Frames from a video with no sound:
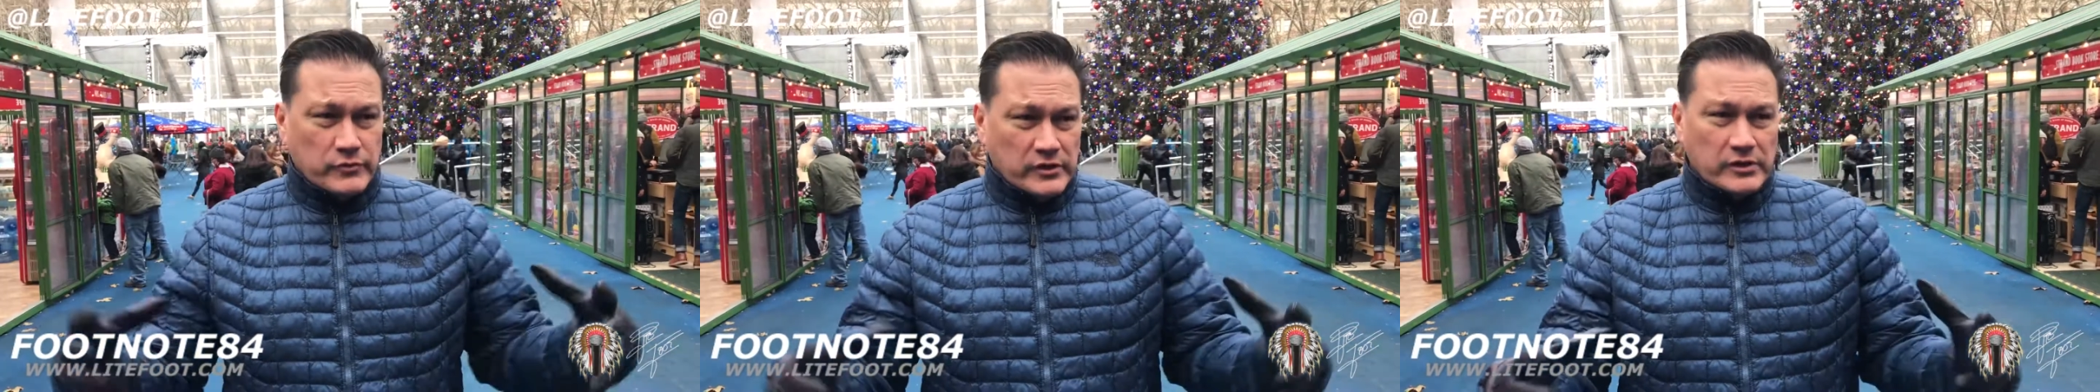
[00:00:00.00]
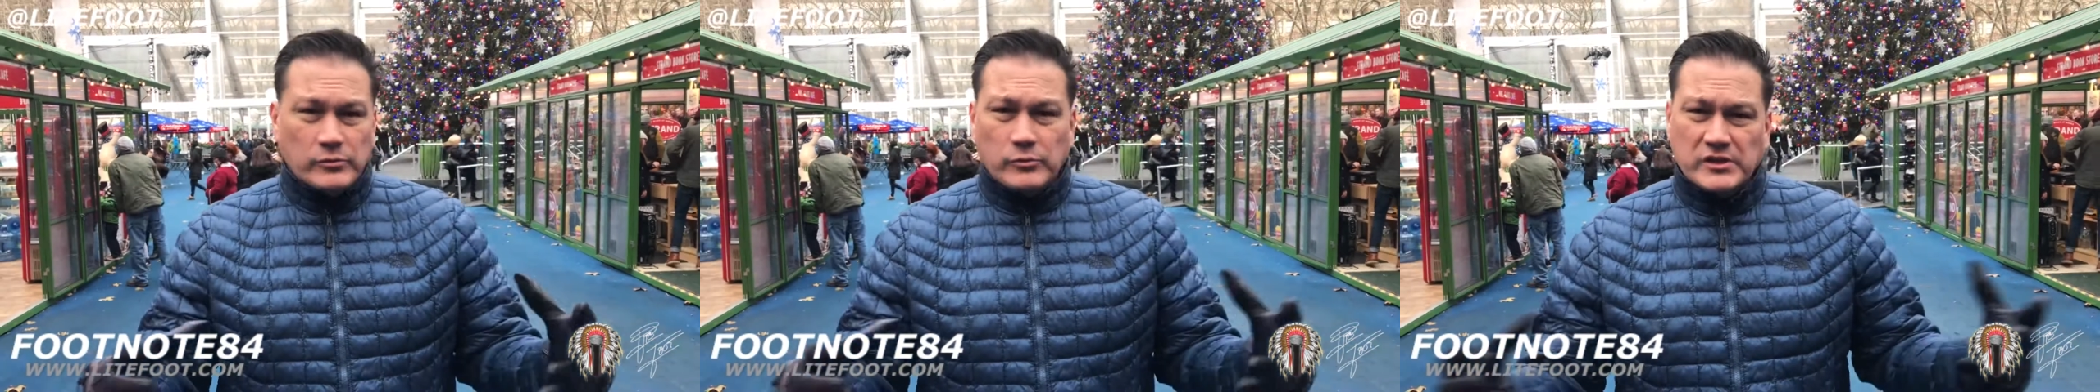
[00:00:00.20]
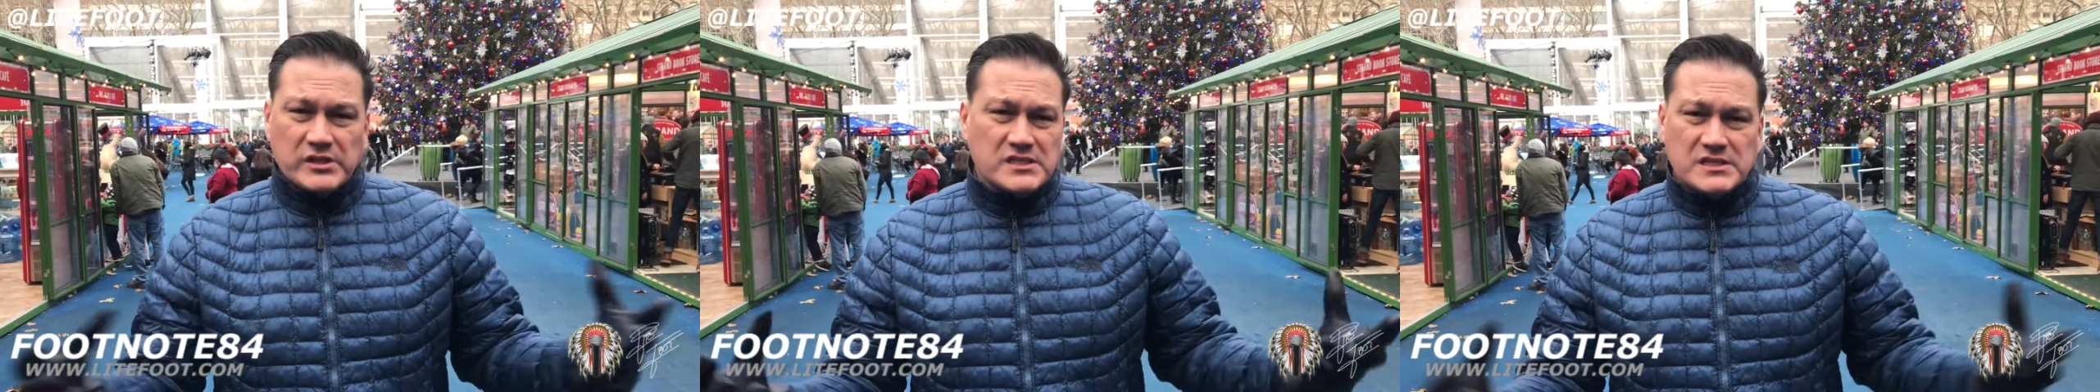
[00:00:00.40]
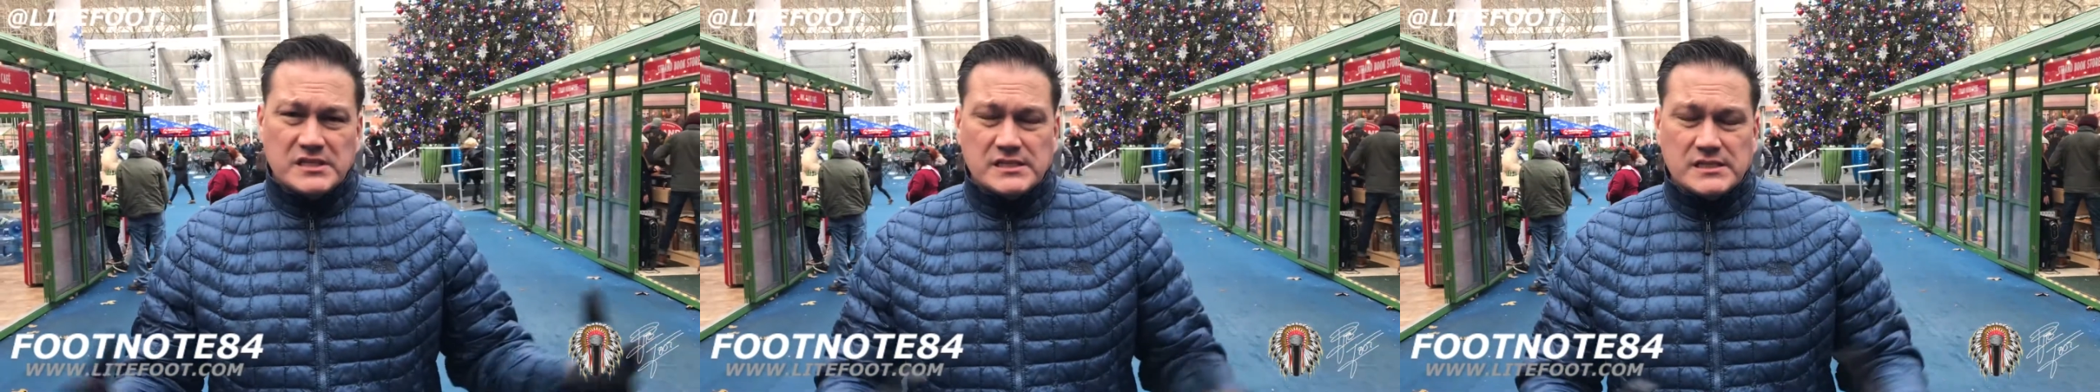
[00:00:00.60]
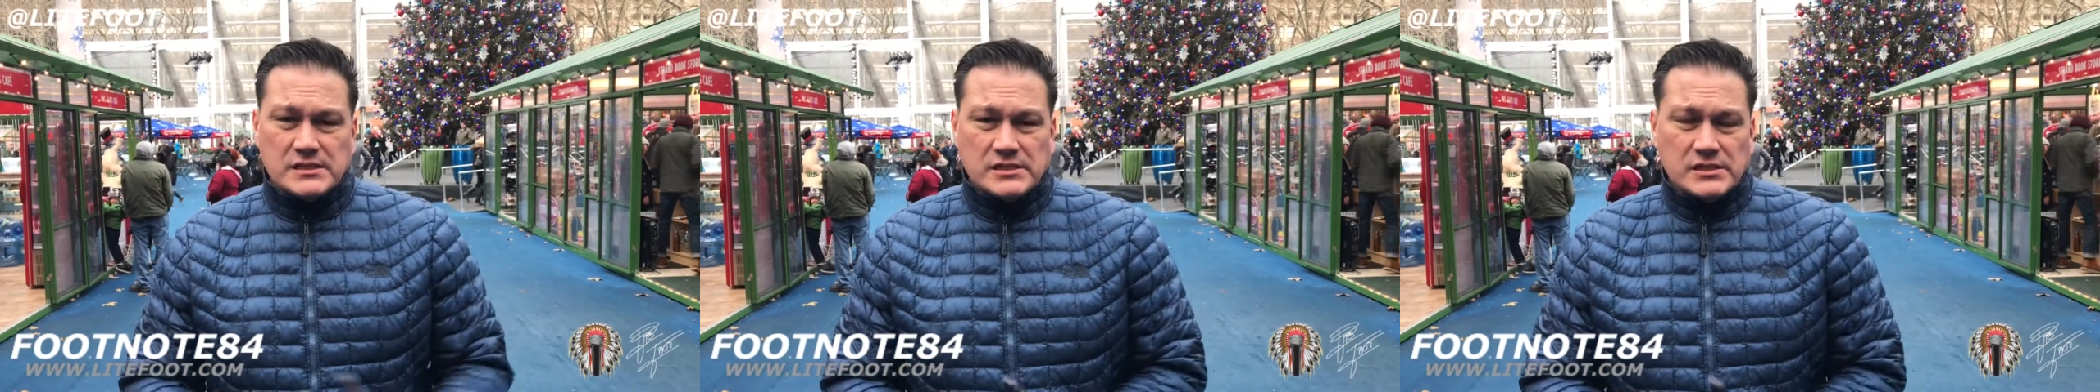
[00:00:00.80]
really what this
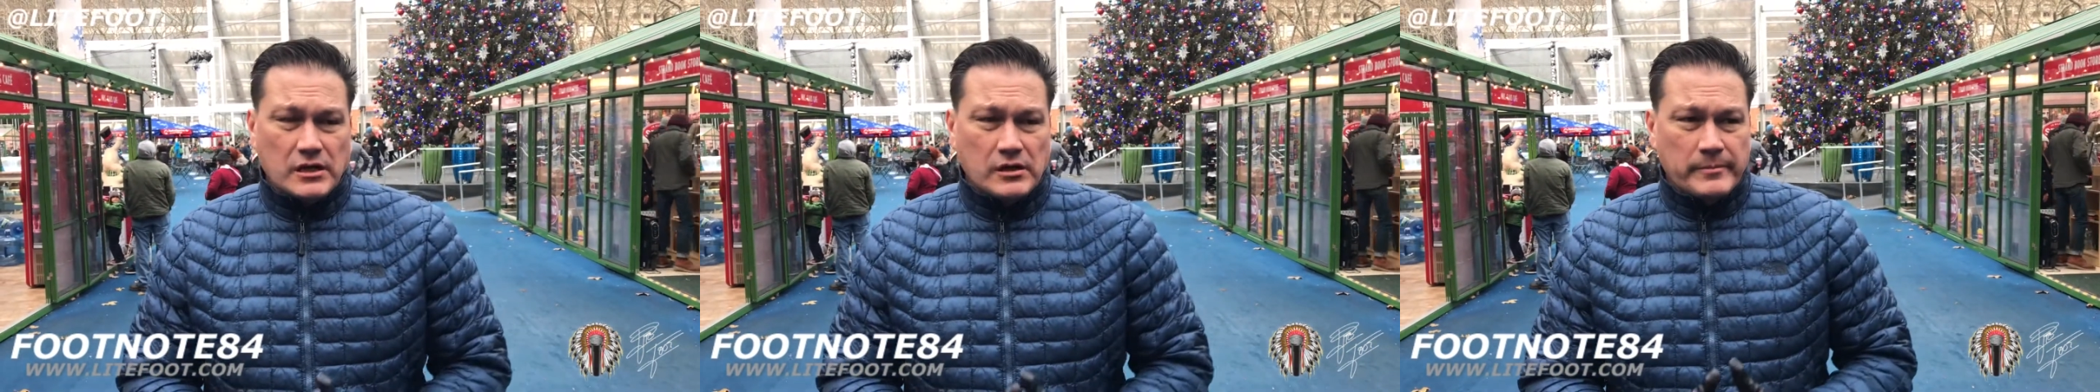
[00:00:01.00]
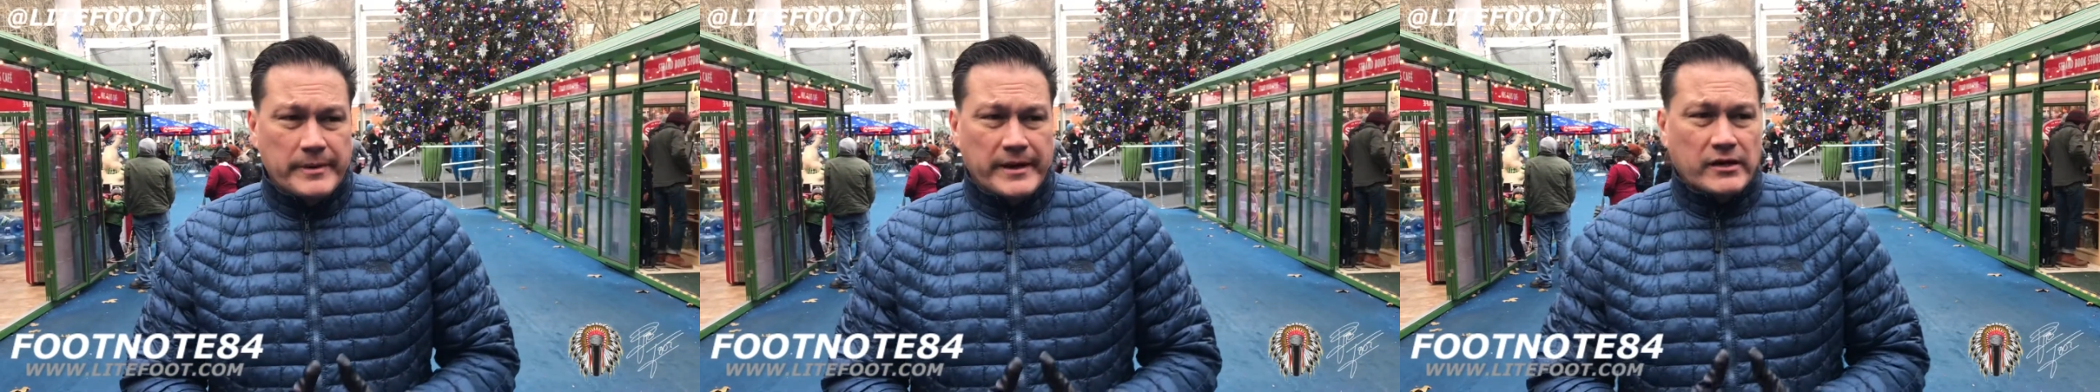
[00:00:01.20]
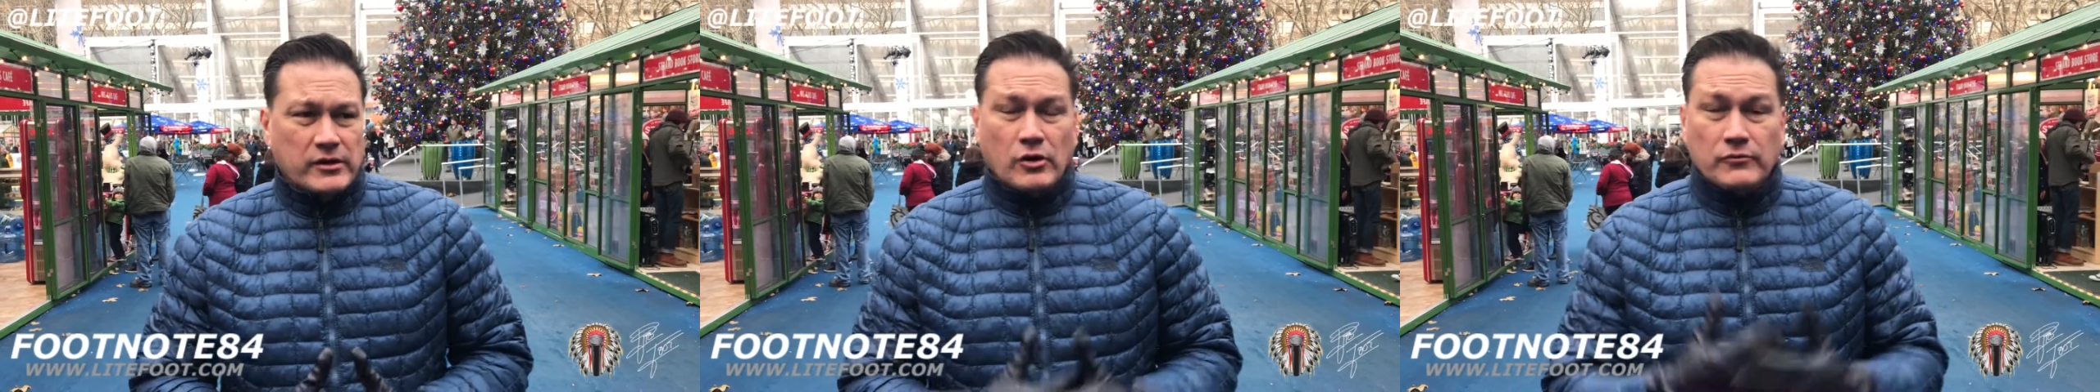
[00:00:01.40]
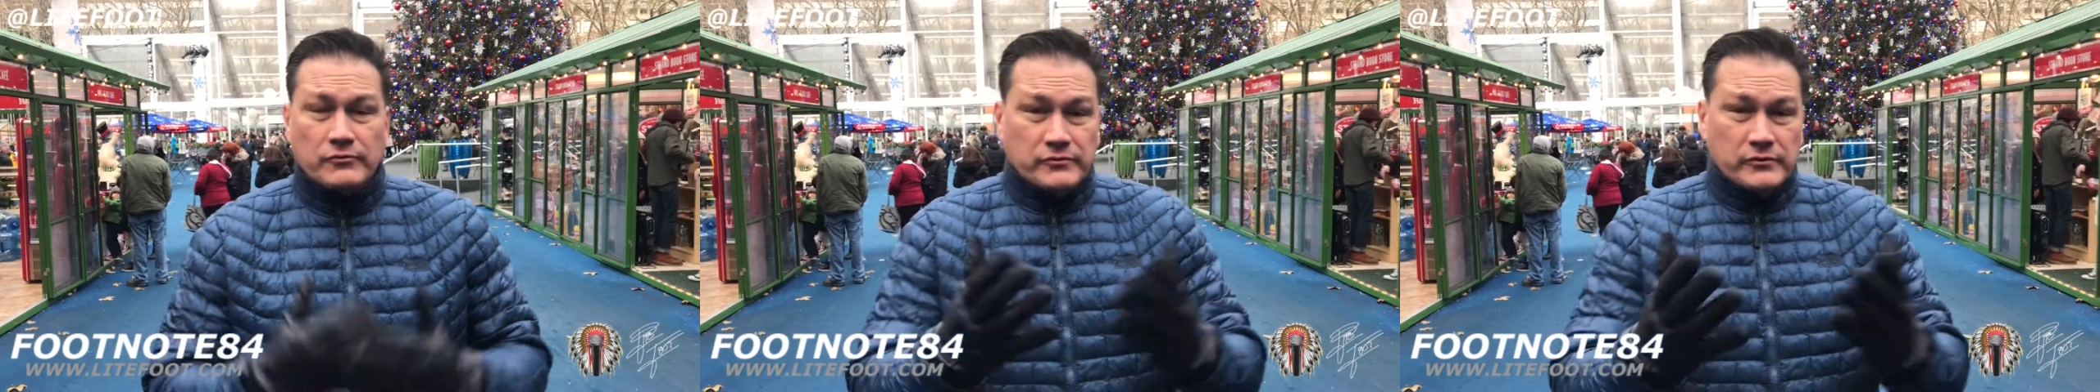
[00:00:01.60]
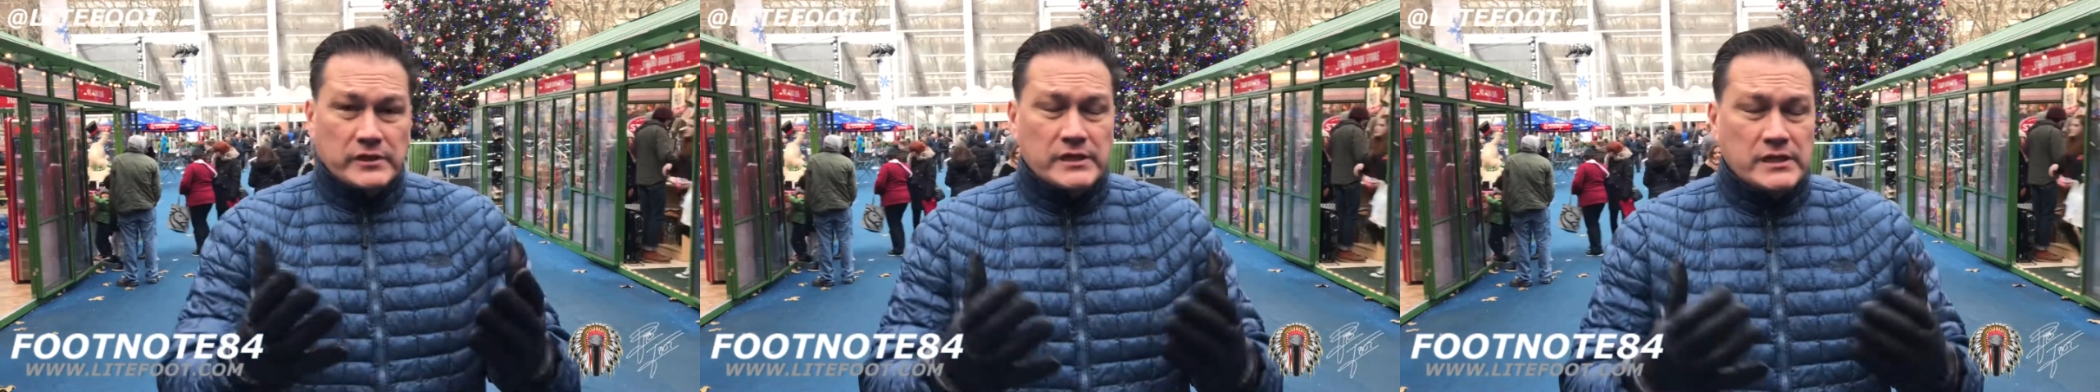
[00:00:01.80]
season is all about,
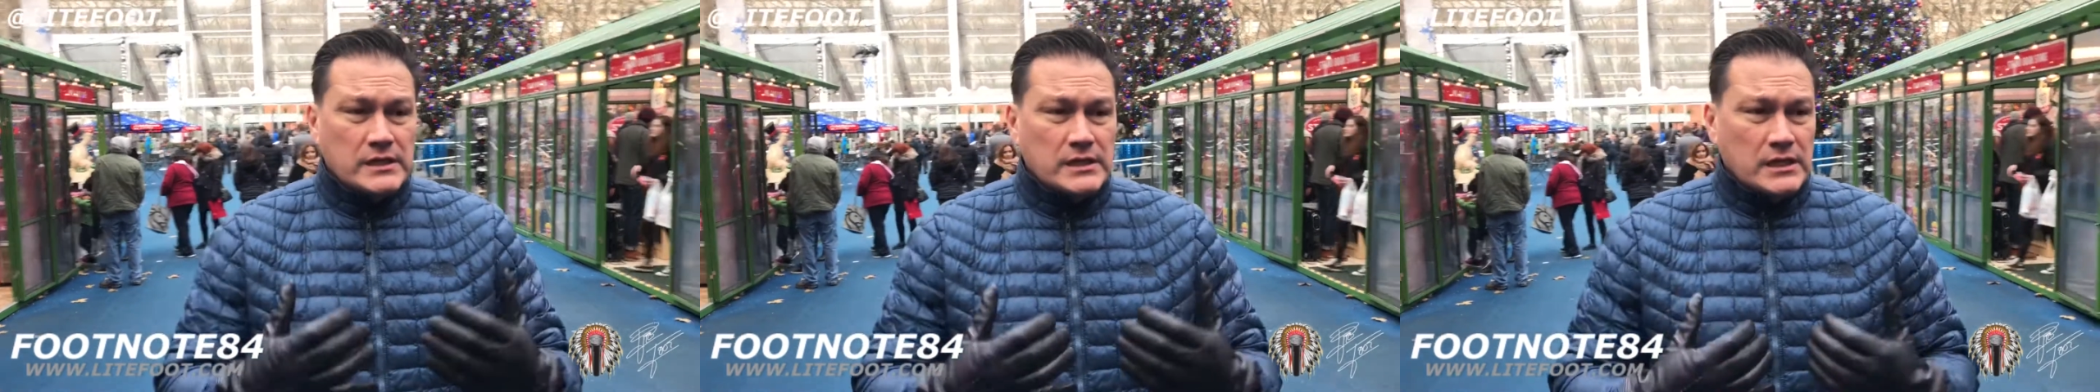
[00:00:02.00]
hopefully.